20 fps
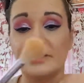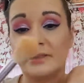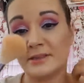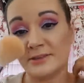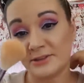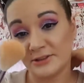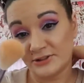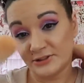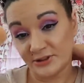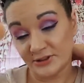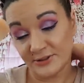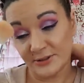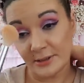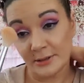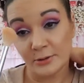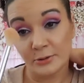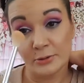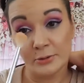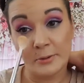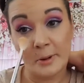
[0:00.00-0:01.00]
This is just a
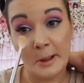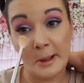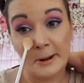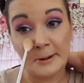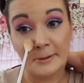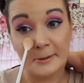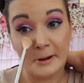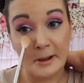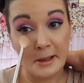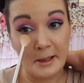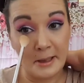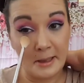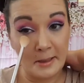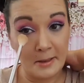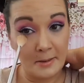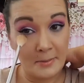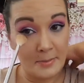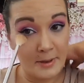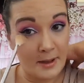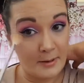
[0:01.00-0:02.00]
little under
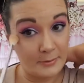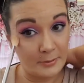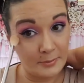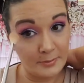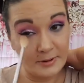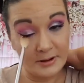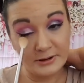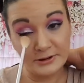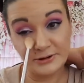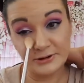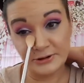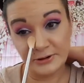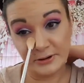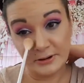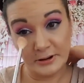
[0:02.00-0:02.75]
eye powder brush,